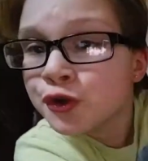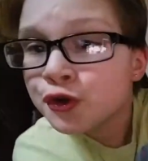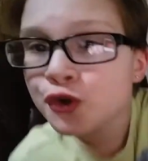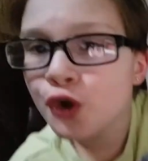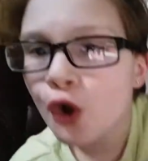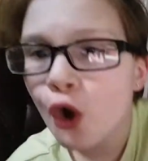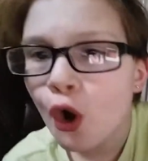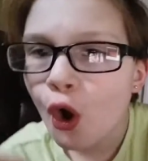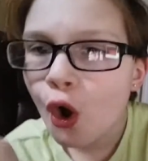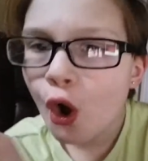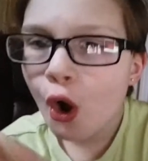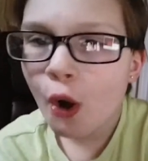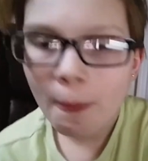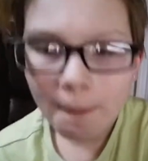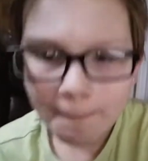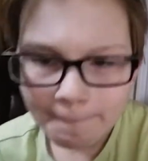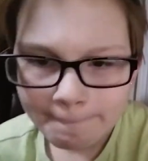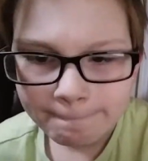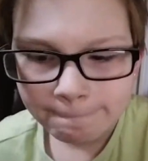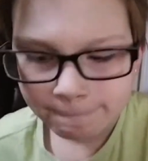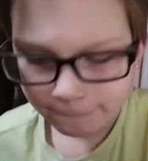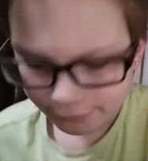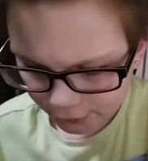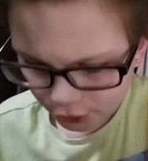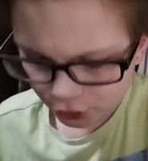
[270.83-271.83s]
your
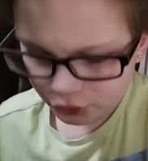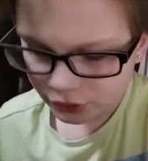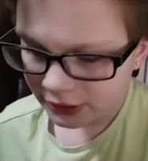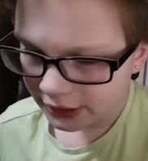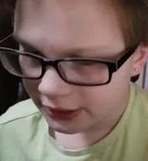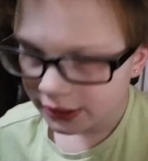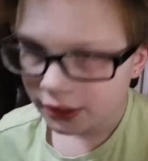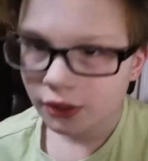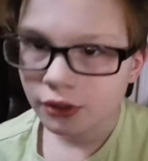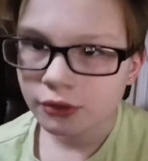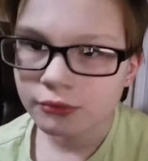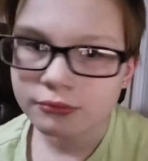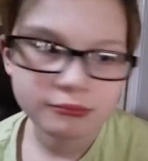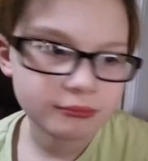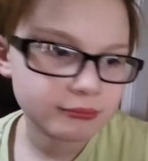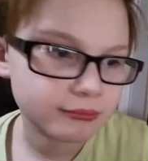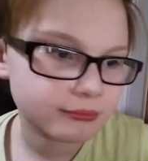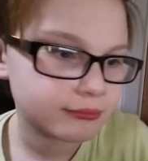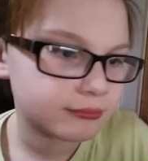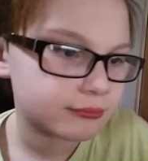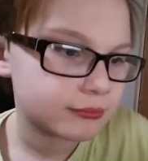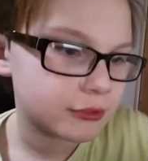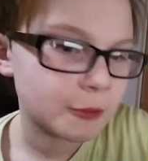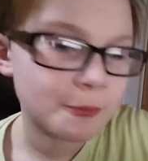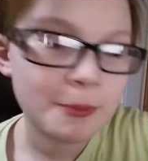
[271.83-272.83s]
bloody, oh,
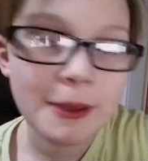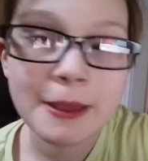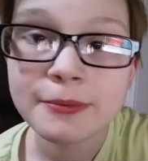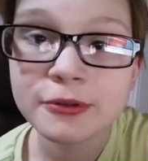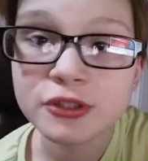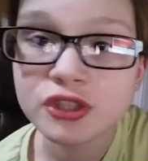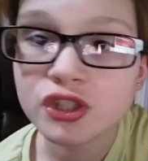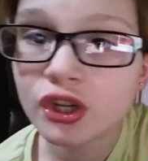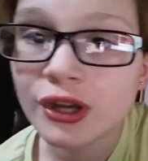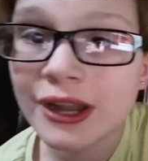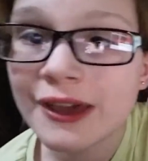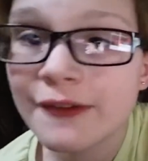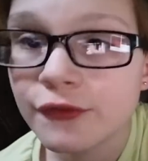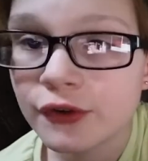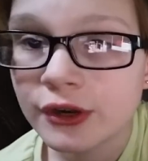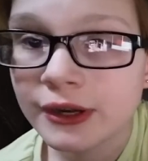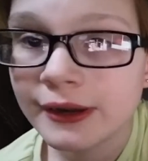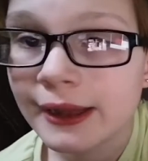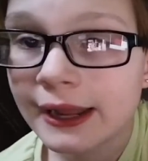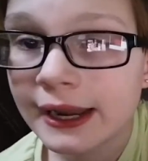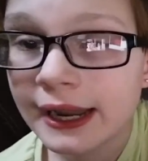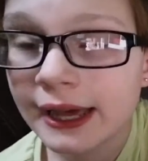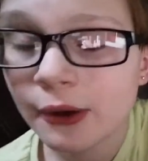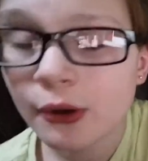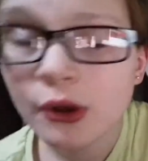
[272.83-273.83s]
the paper's gone
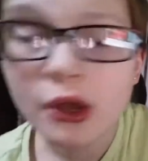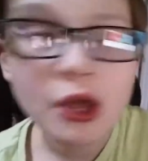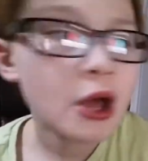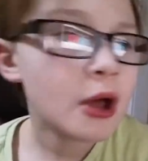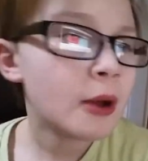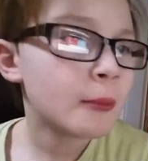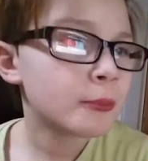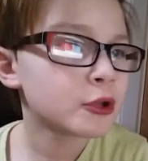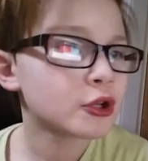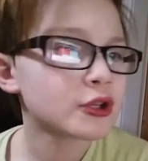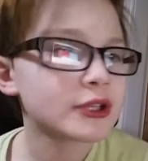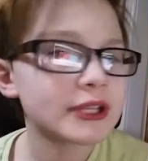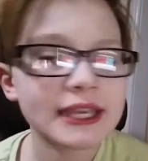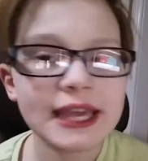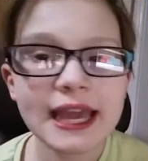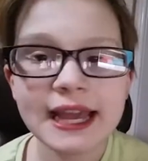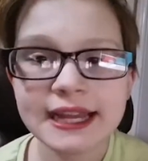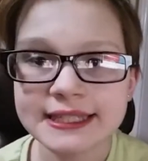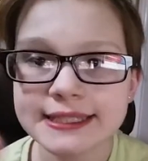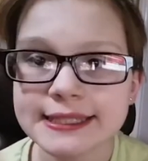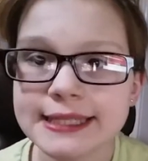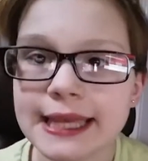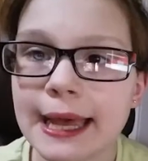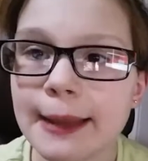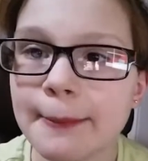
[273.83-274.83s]
everywhere now. Bloody
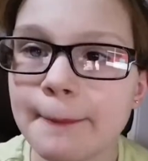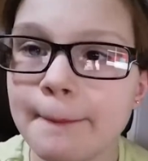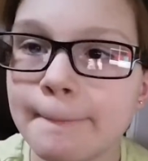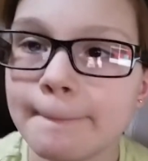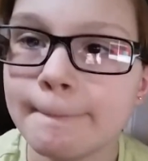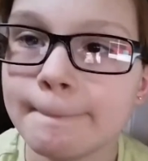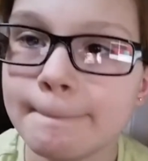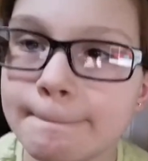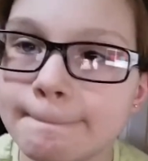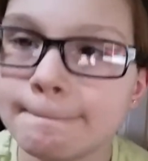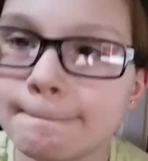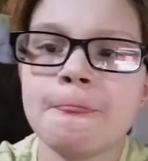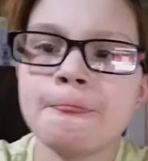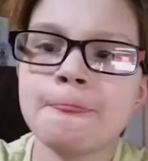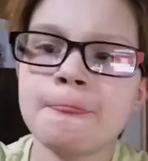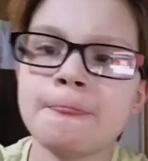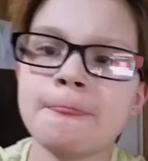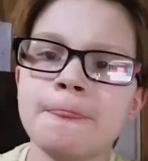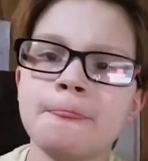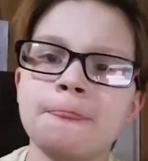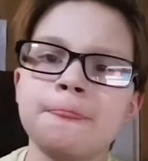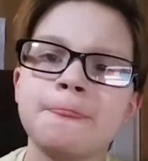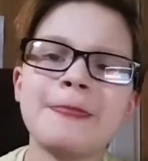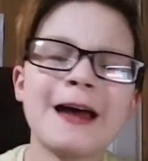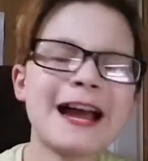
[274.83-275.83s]
exam.
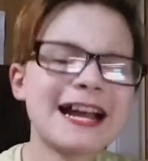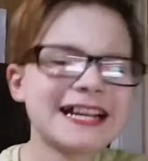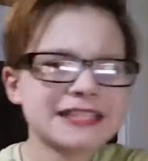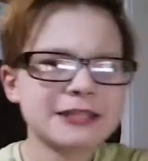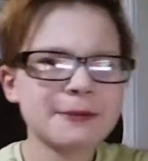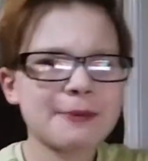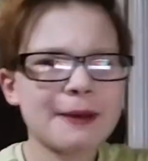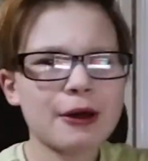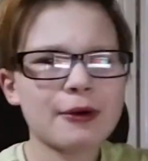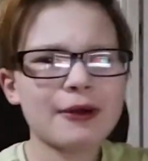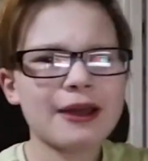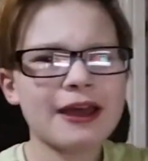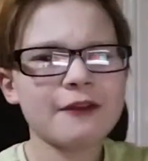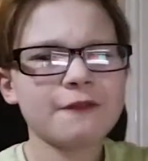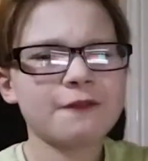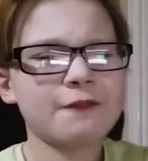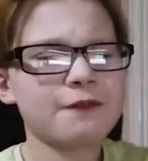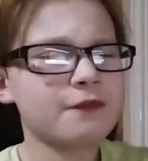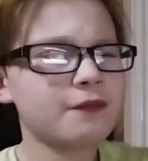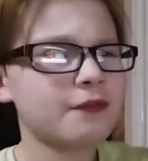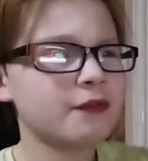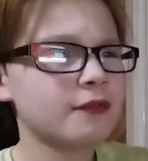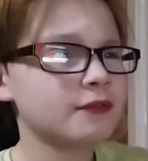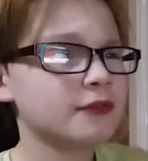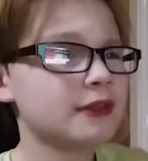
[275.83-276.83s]
That is about it.
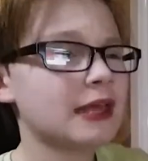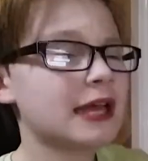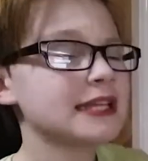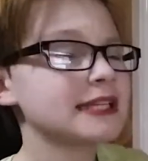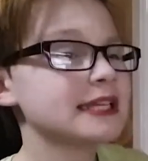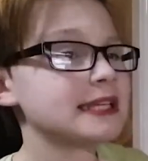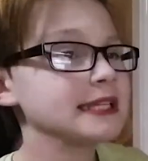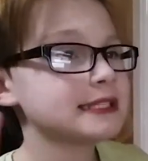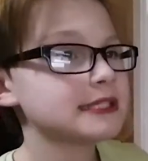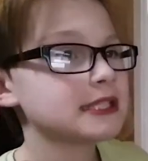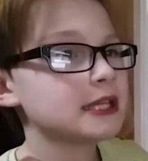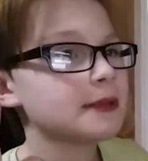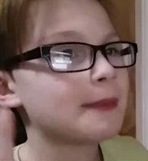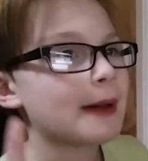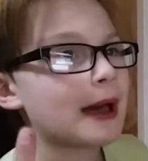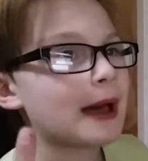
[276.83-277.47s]
That is